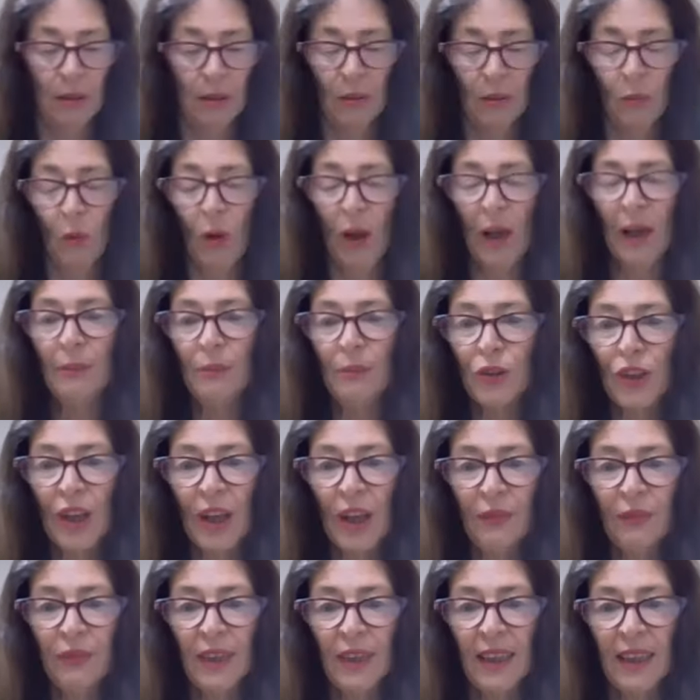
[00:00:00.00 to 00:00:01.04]
while I'm
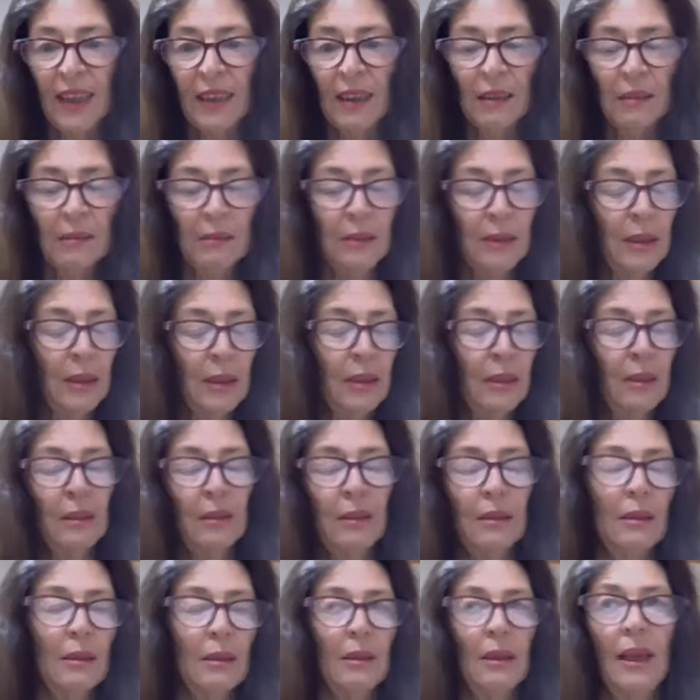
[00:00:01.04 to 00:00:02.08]
shuffling,
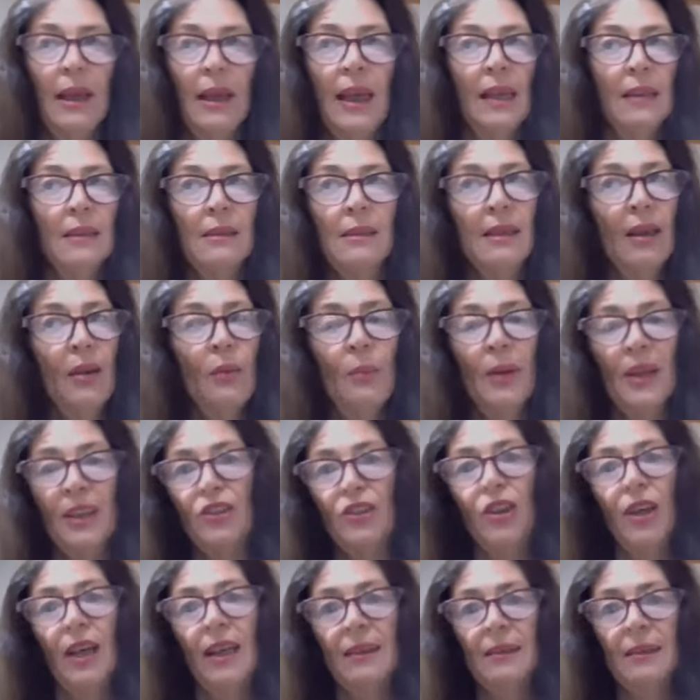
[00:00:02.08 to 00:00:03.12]
again, so
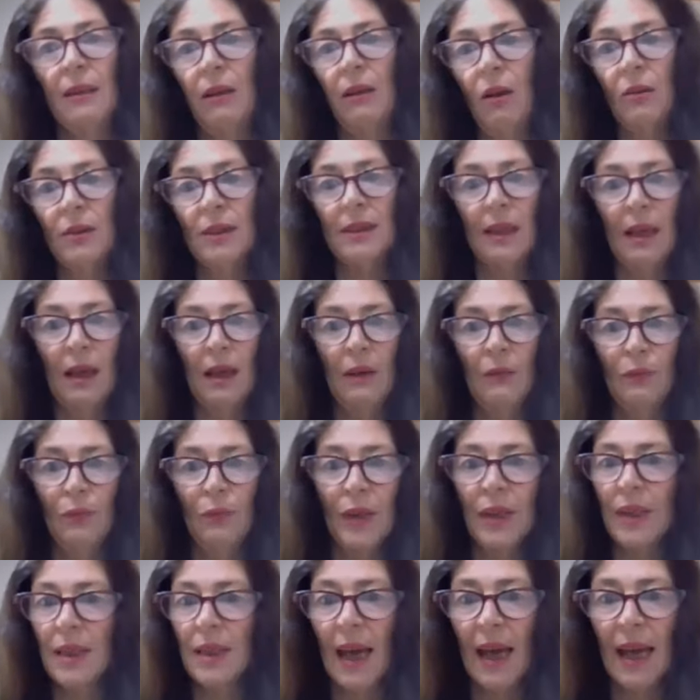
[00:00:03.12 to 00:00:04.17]
much gets lost
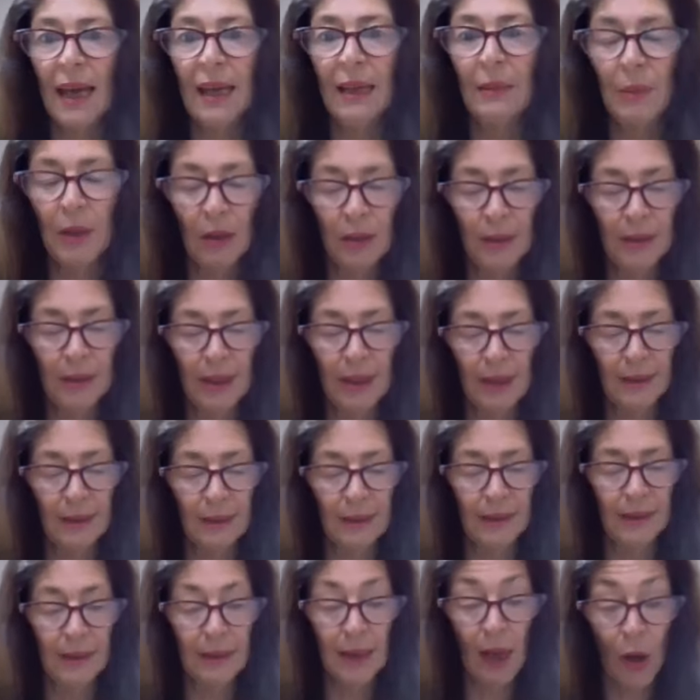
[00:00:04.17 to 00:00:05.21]
every day because there's
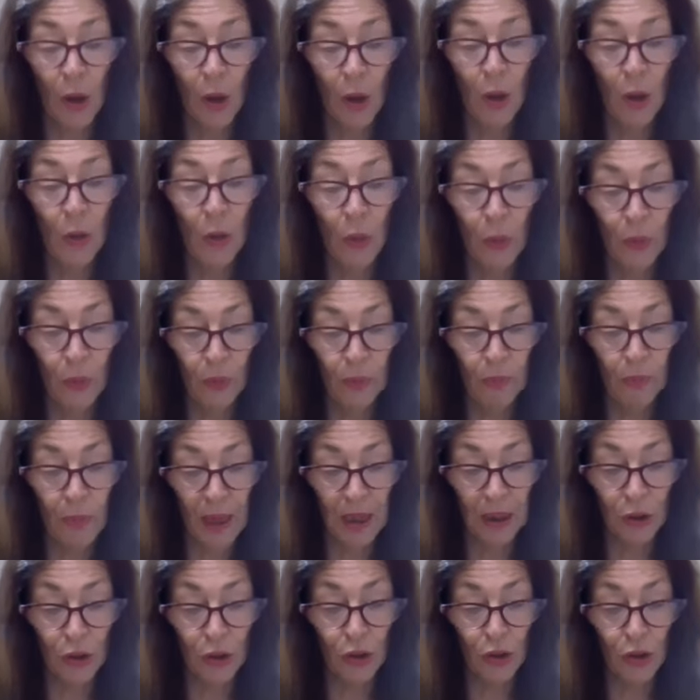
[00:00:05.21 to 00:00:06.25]
so
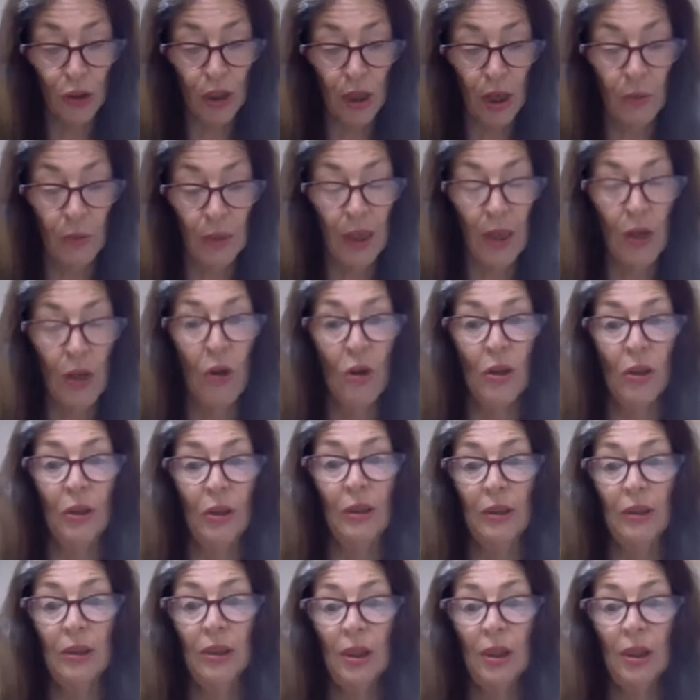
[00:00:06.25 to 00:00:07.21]
much going on.